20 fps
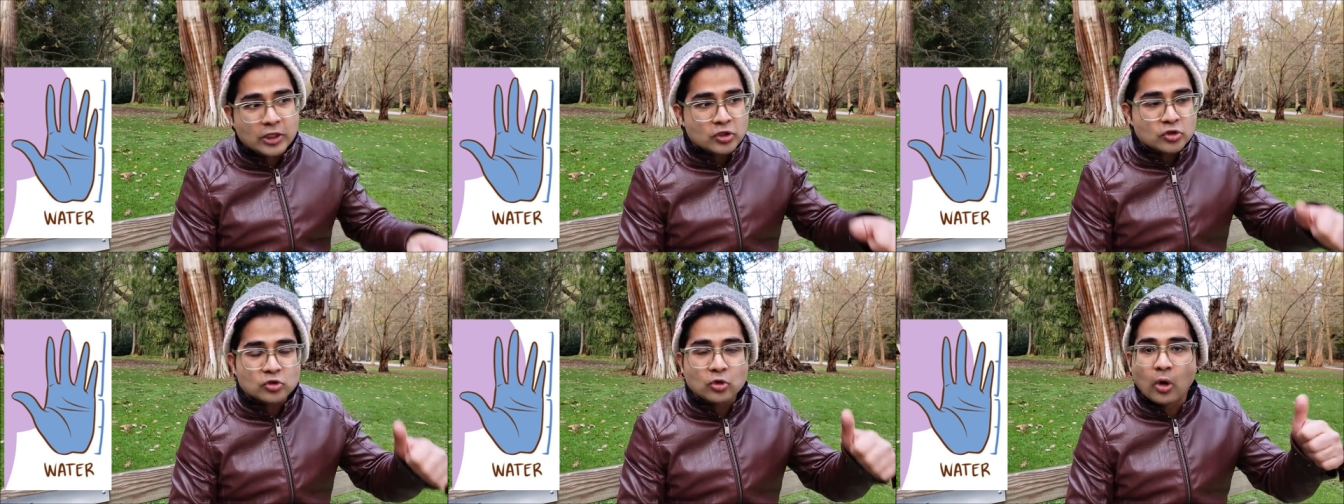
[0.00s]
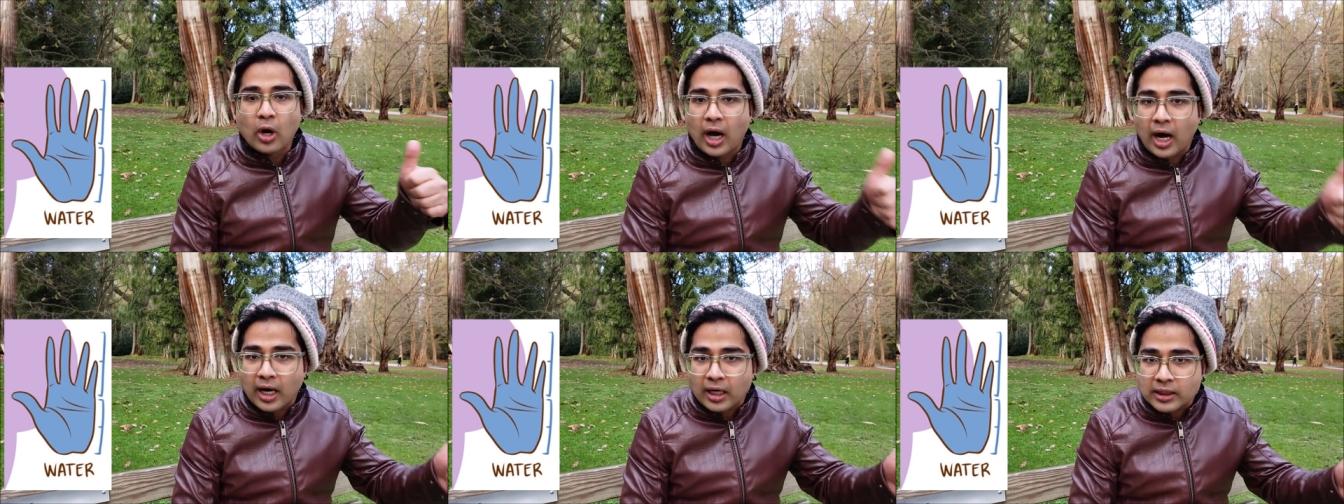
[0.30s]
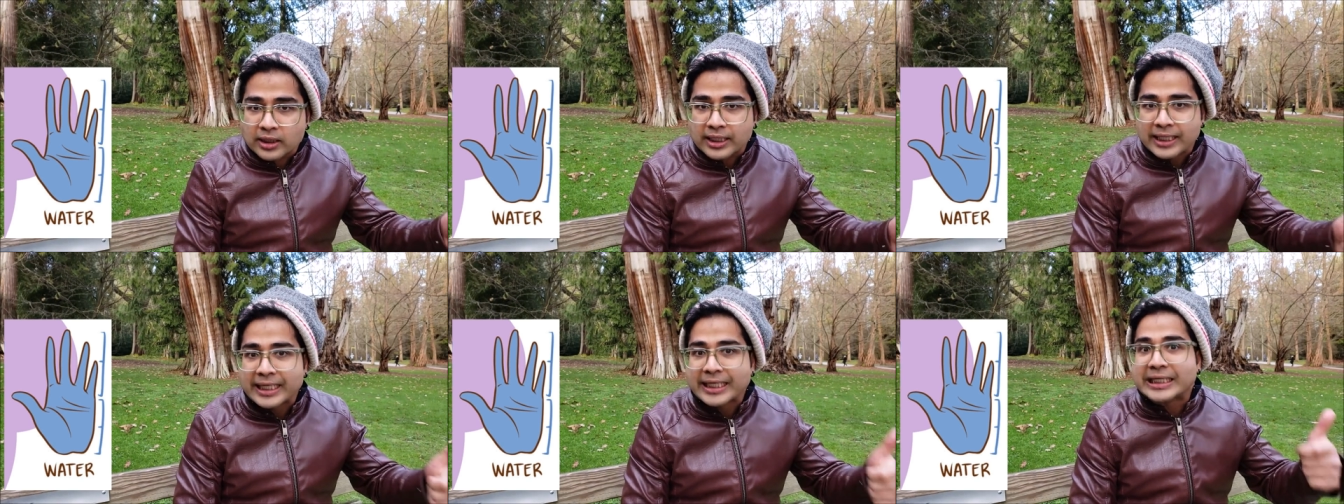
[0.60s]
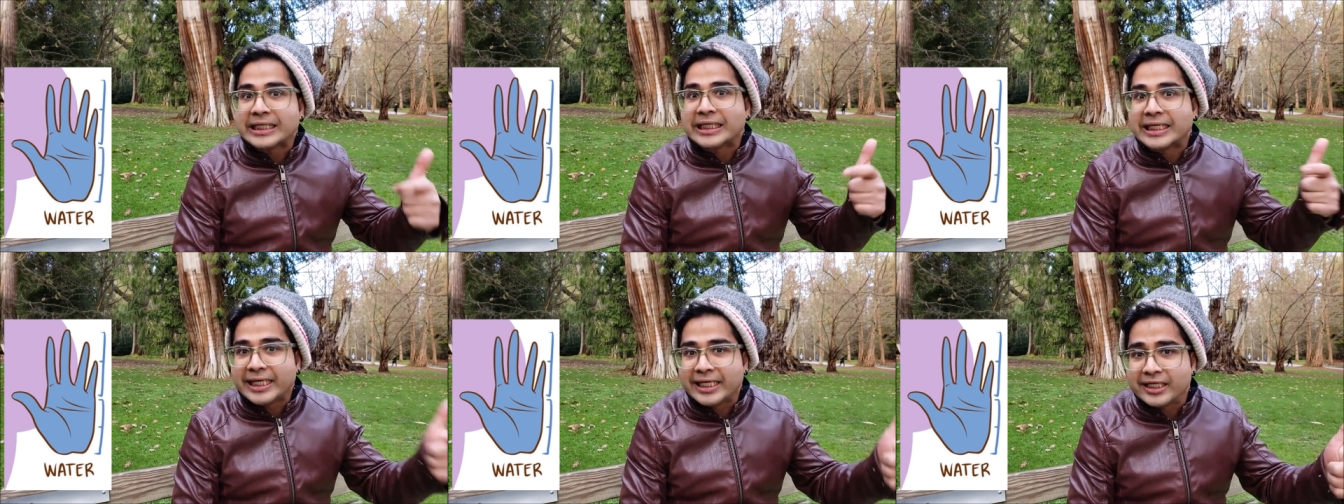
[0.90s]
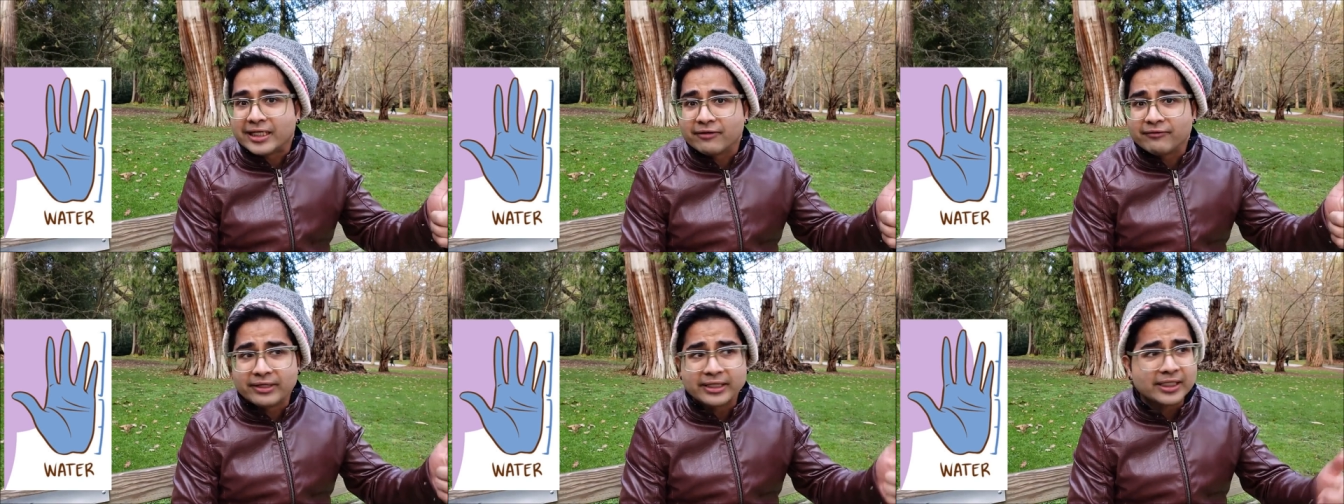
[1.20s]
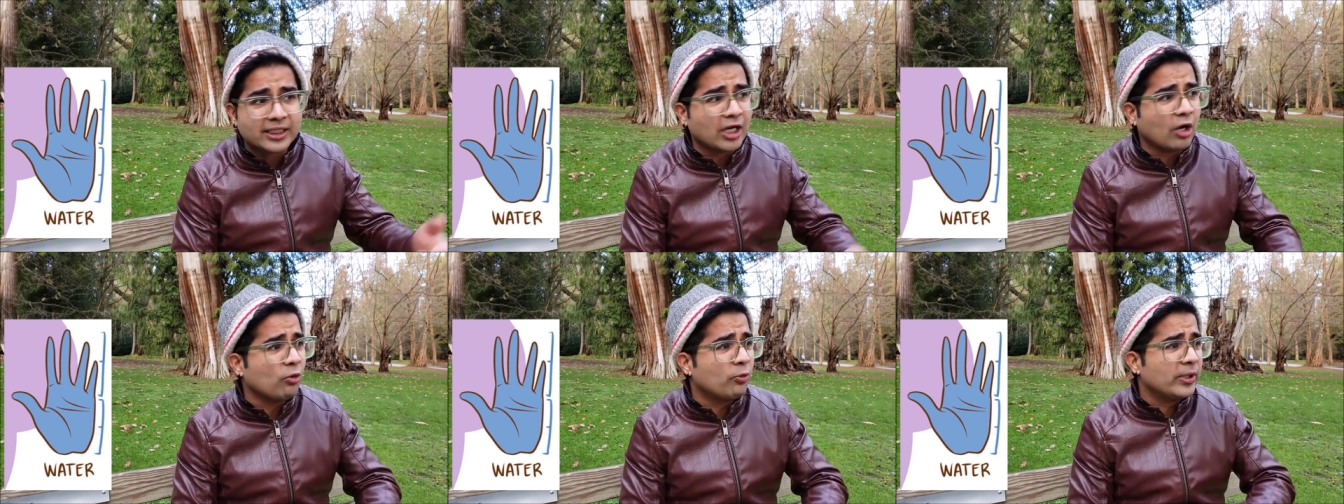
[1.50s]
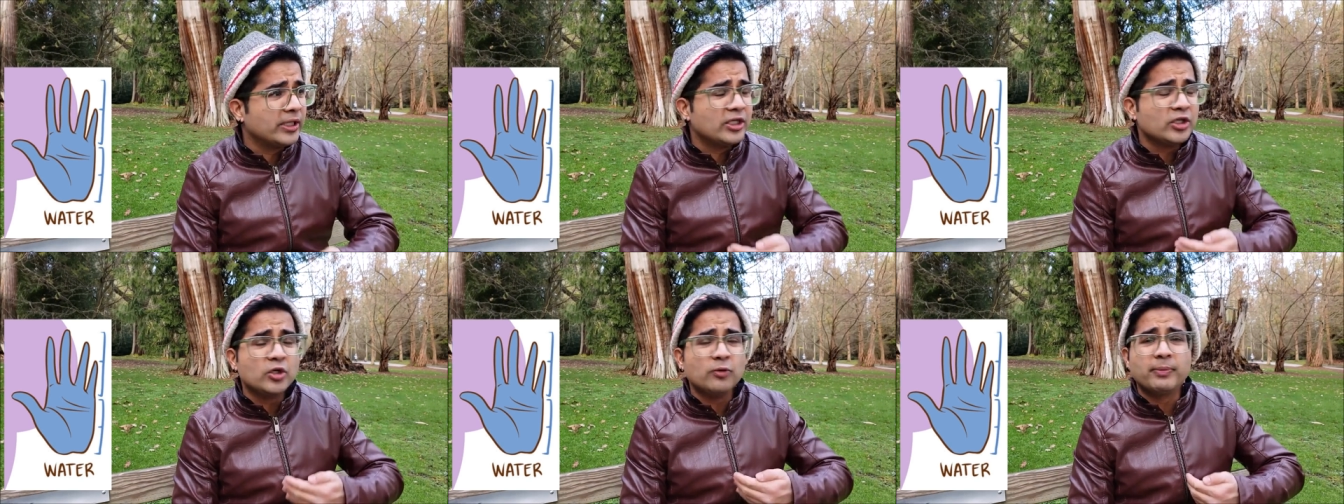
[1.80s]
So art and caregiving. Now
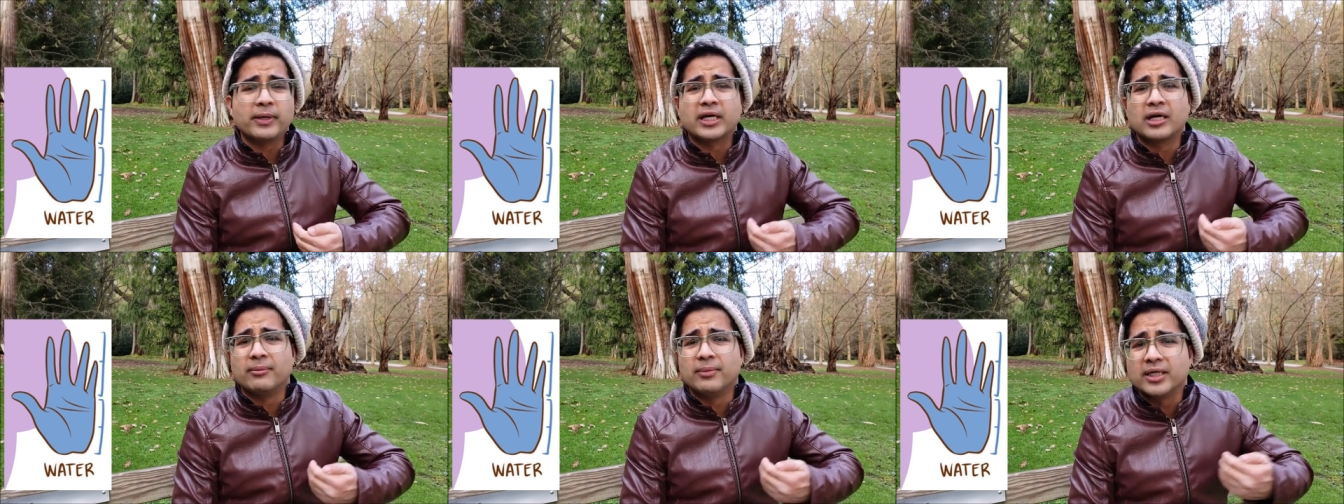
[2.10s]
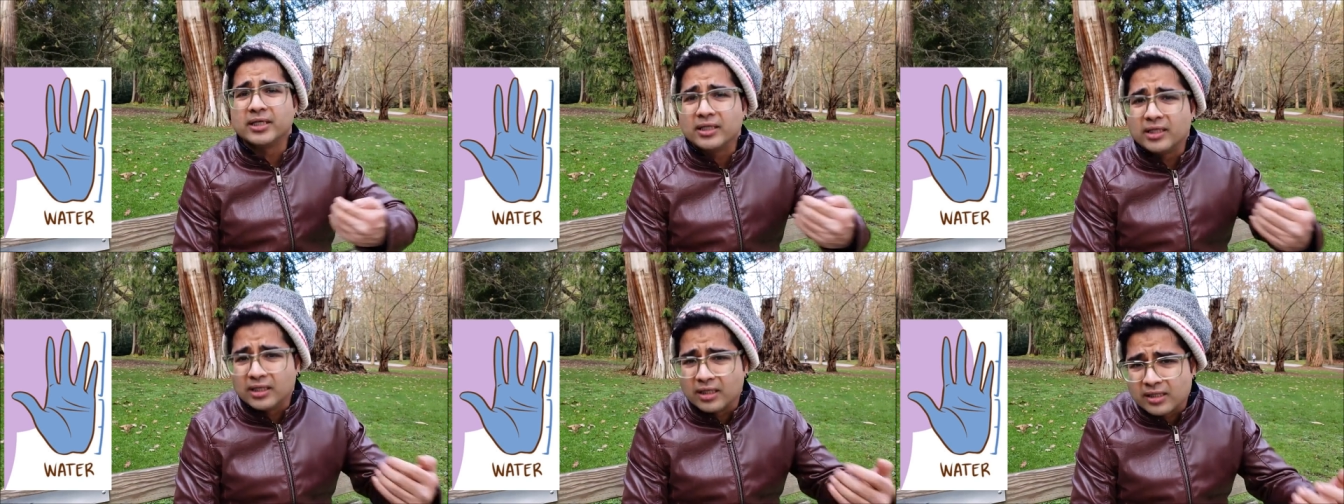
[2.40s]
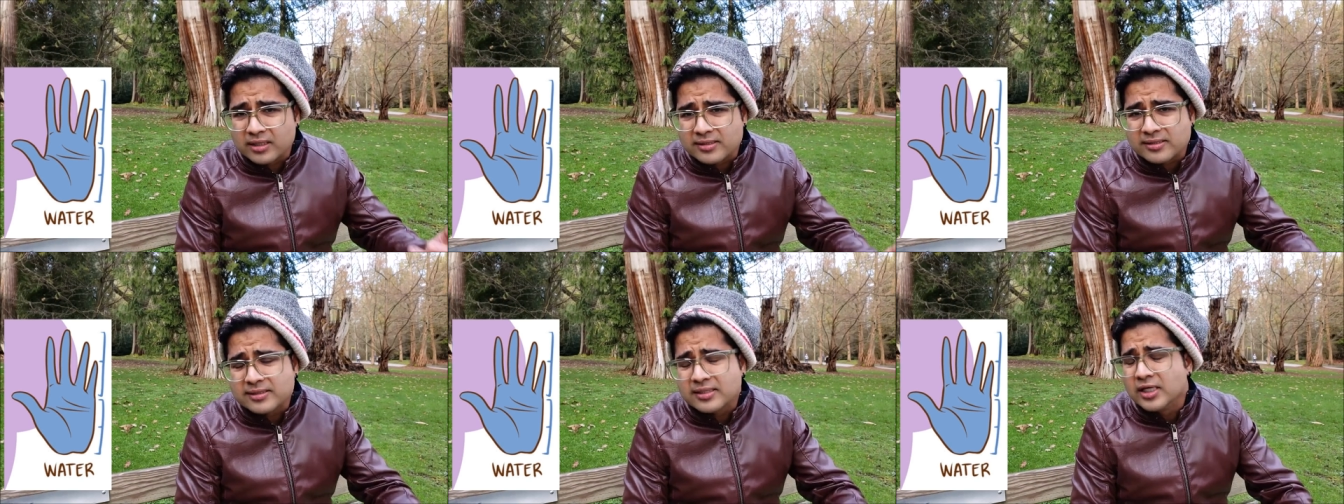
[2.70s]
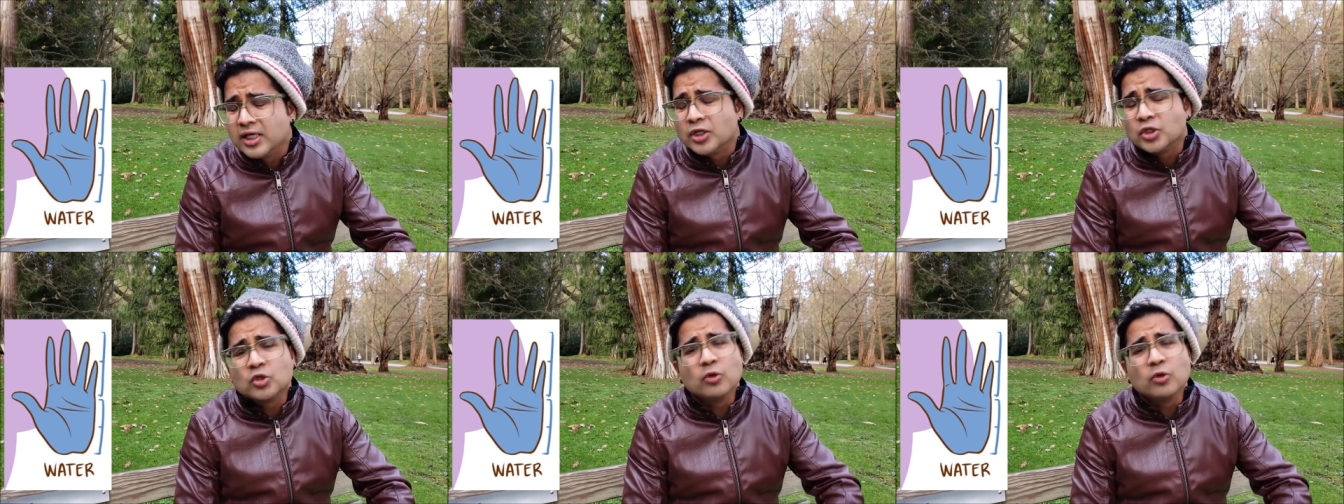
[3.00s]
whether you become a nurse,